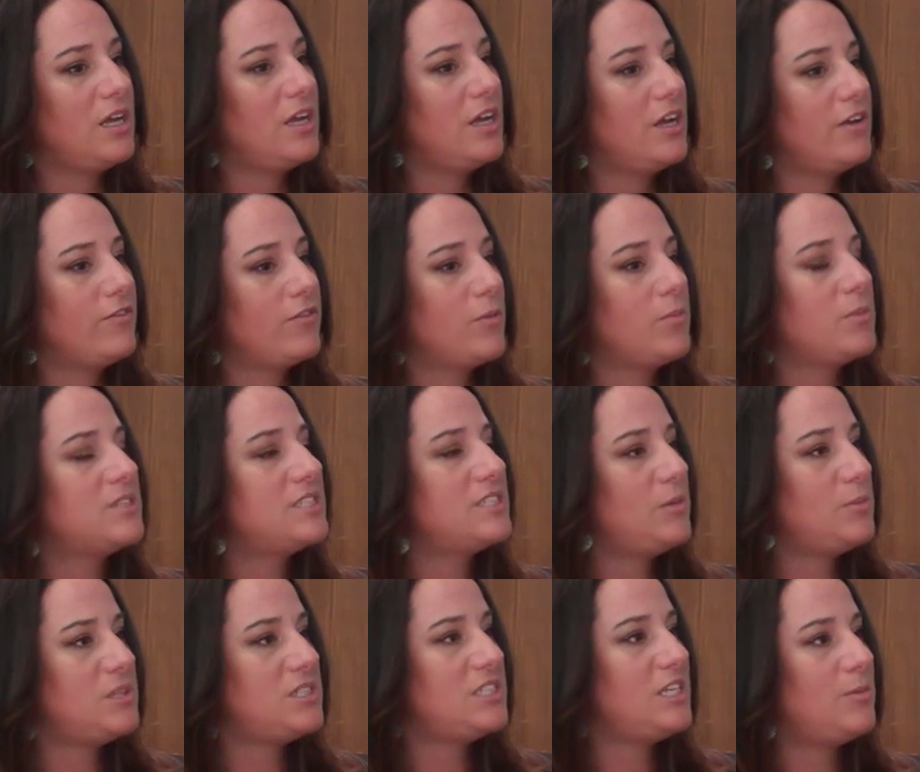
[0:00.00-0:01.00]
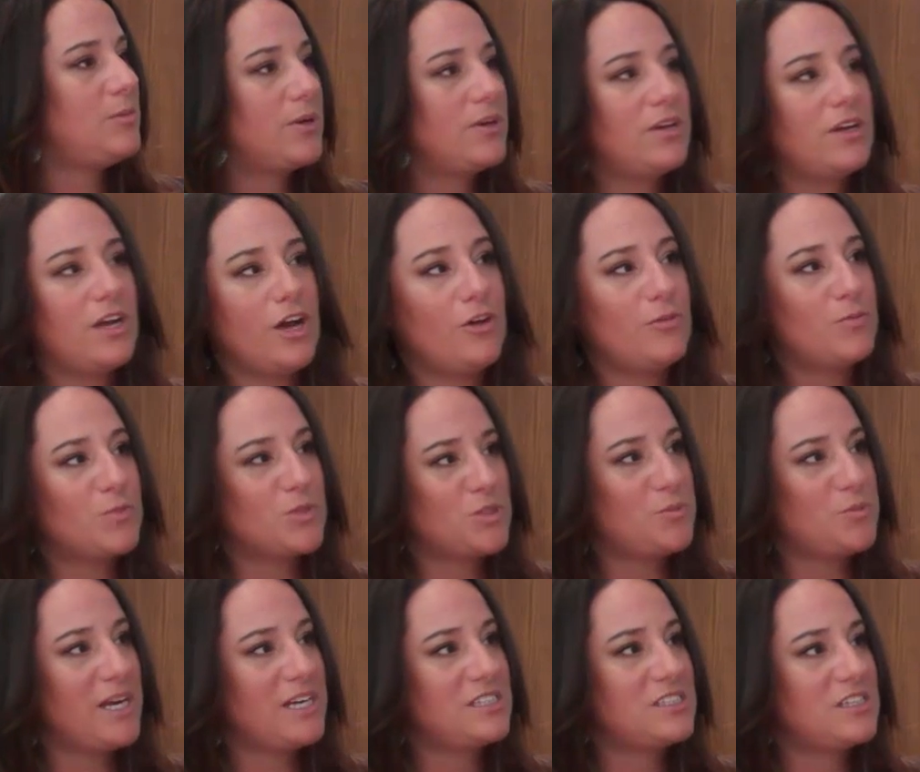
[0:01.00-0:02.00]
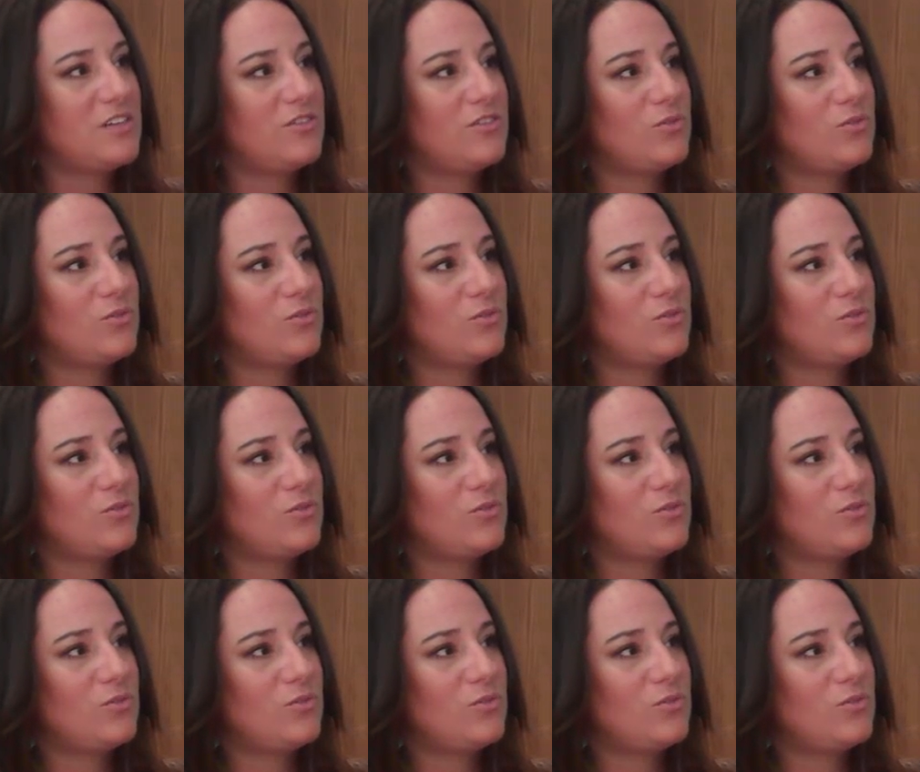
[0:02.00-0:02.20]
from a CPT code perspective.